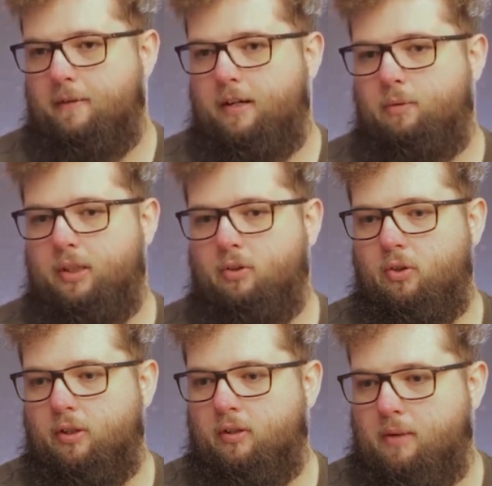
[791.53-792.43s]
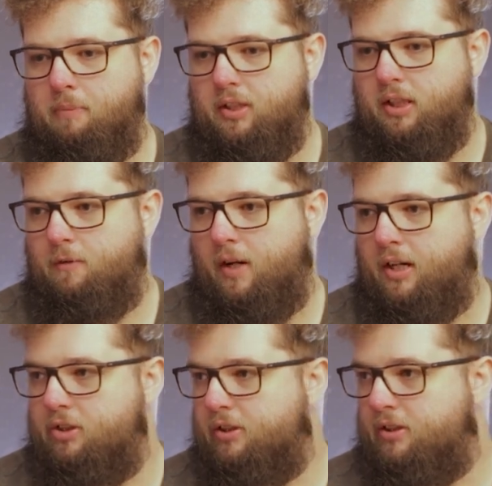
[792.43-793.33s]
If we look at British
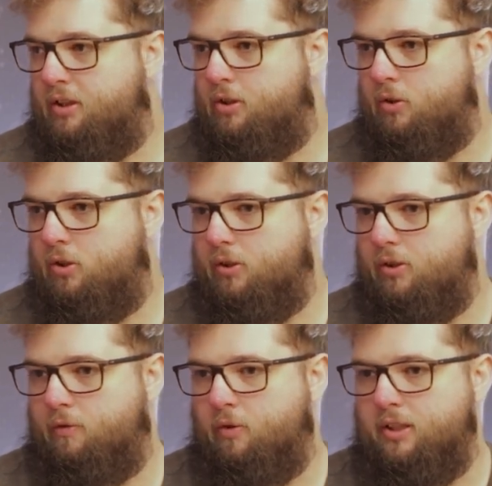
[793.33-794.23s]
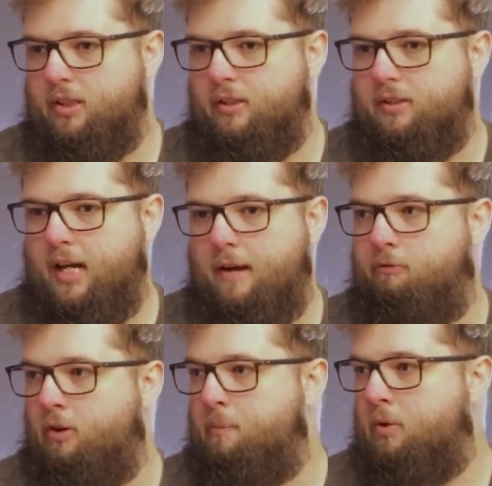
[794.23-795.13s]
financial institutions, for instance, they have
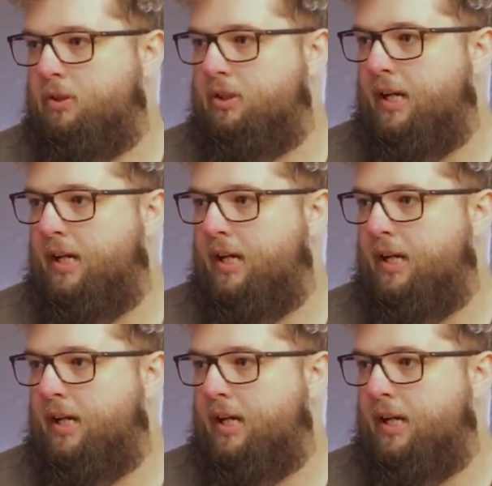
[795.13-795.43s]
frameworks that